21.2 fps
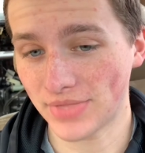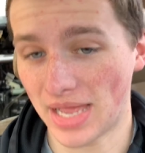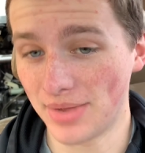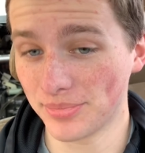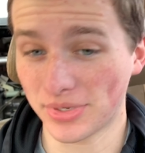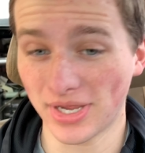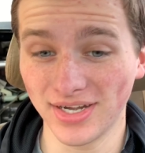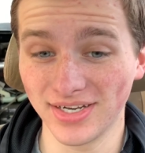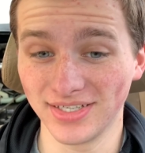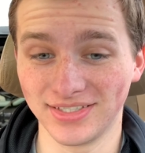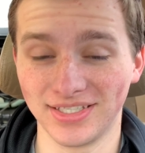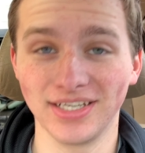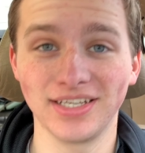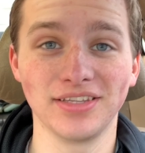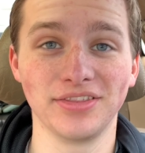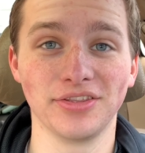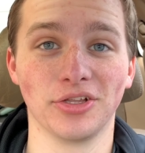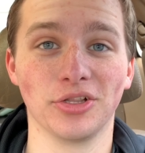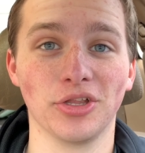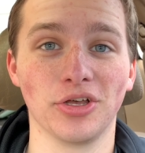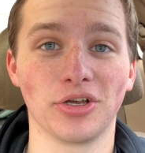I'm kind of
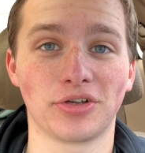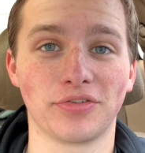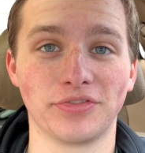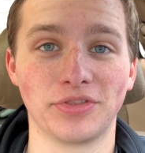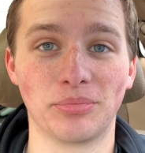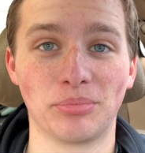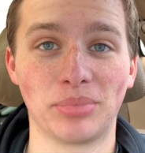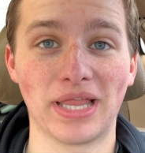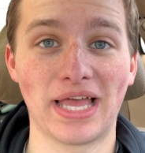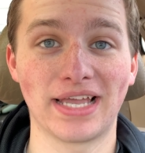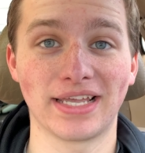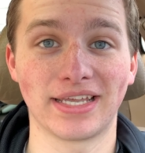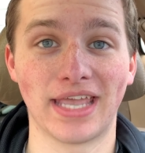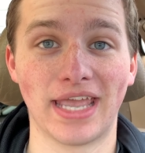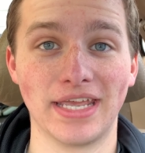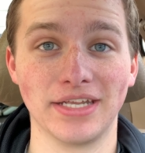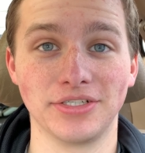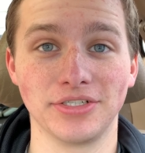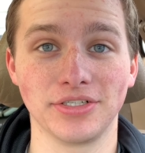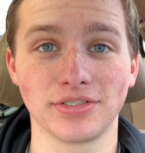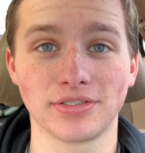digging the look of the black
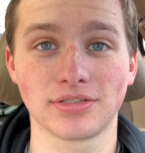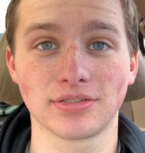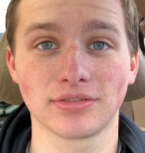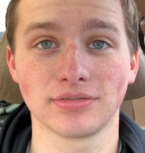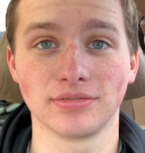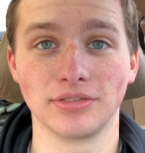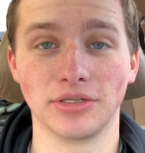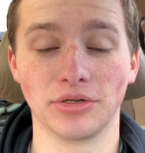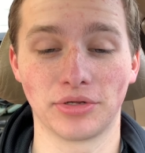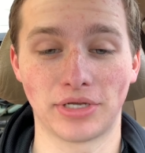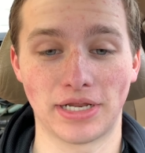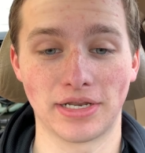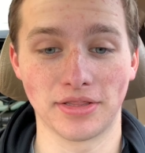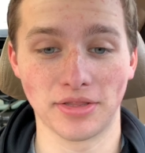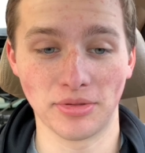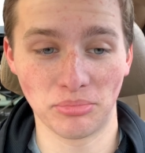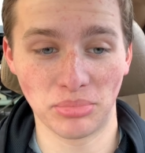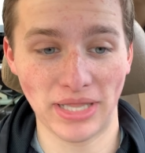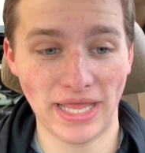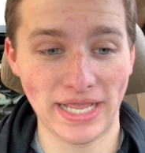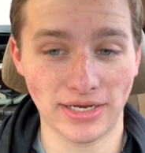gauges, you know, kind of
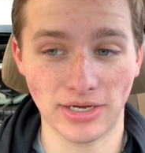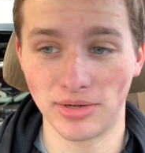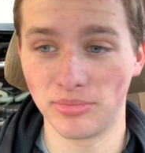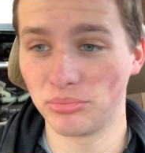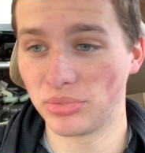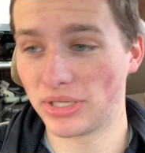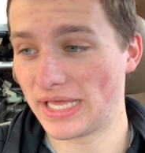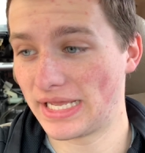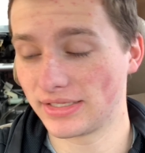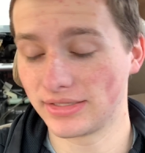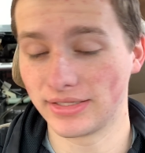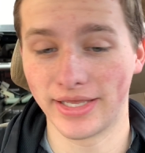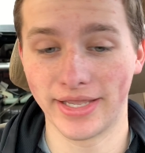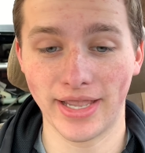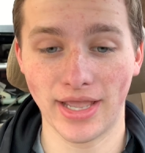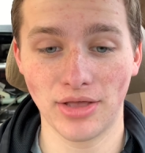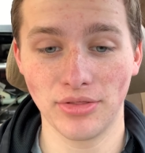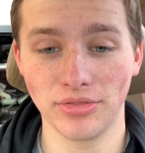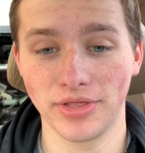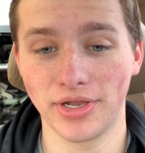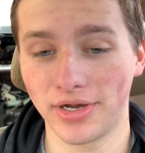the black on black
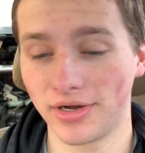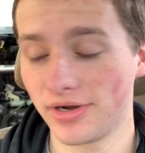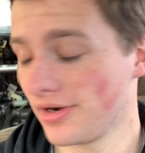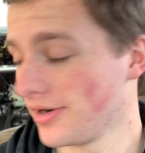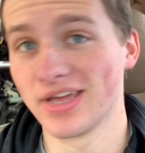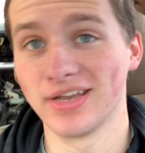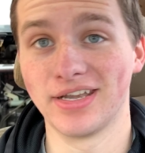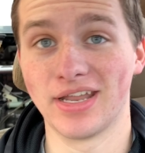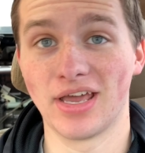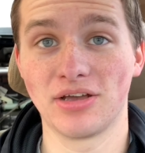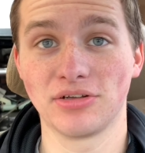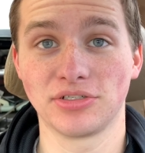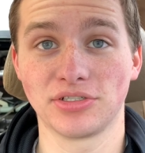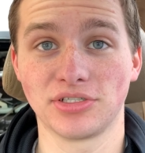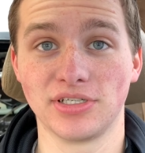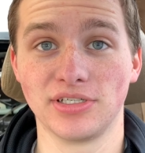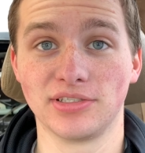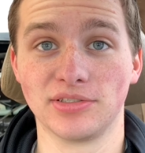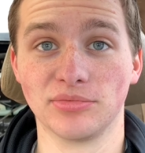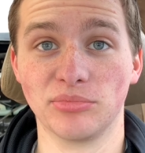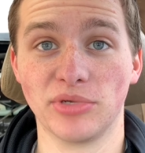layout there. Now I just
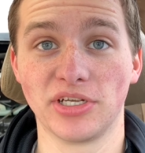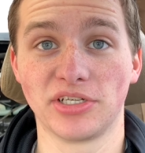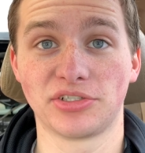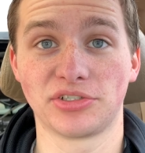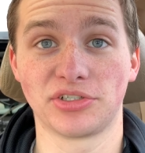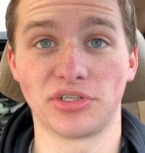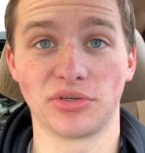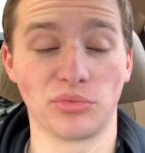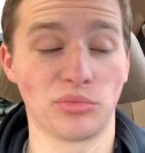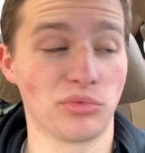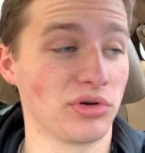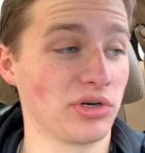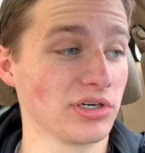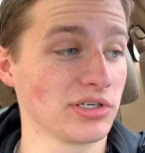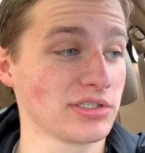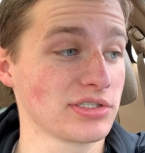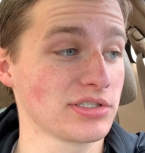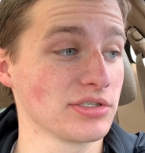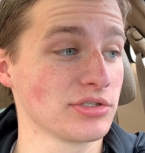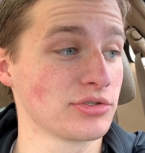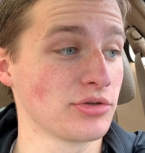need to make sure it
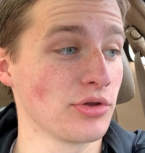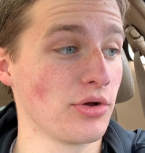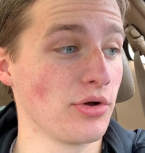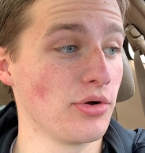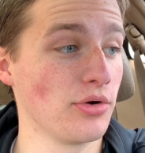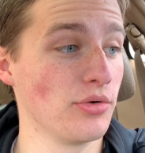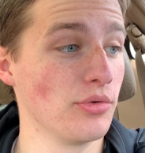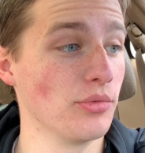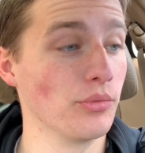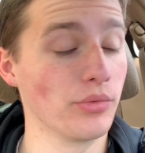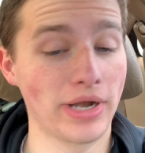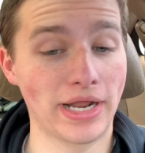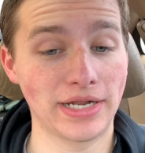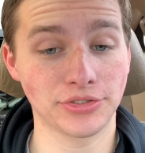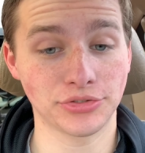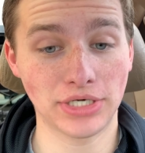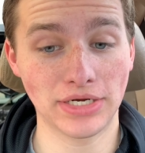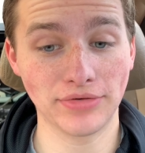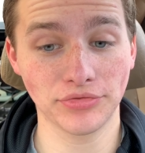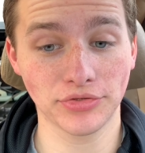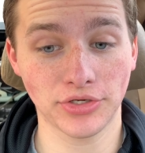works. So when I
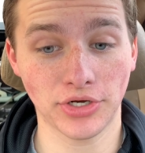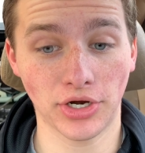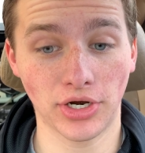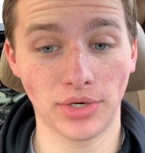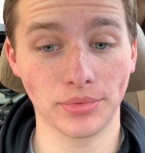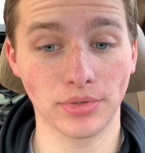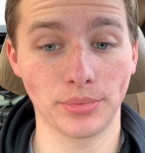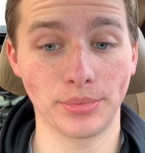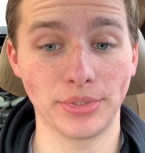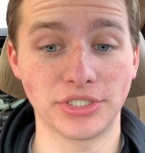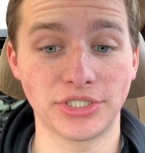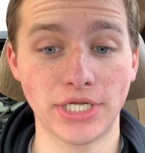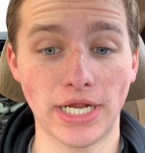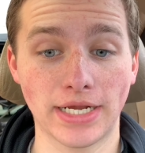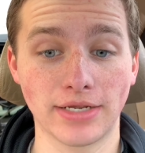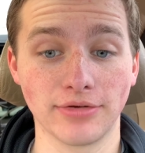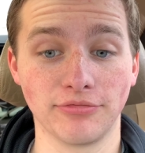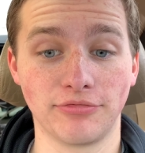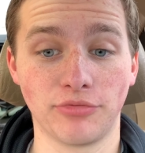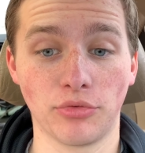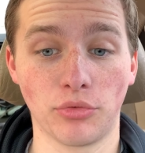drive the car, I'm gonna be
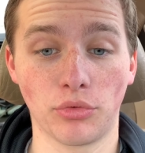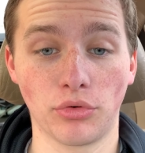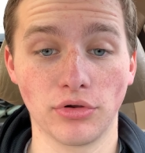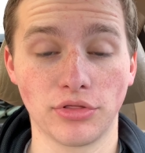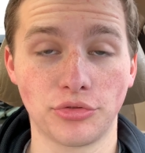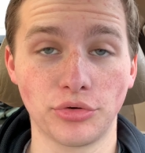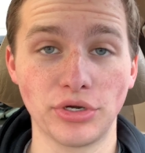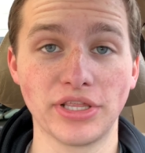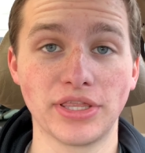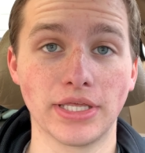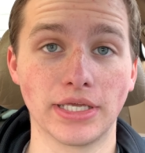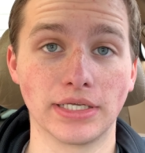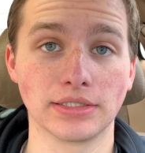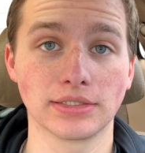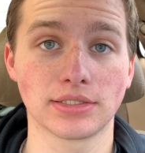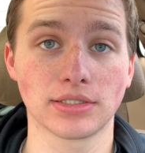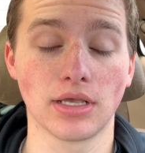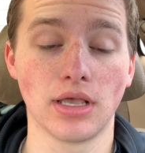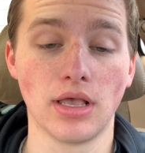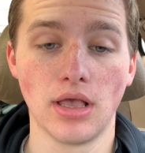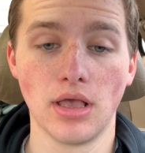checking for three things.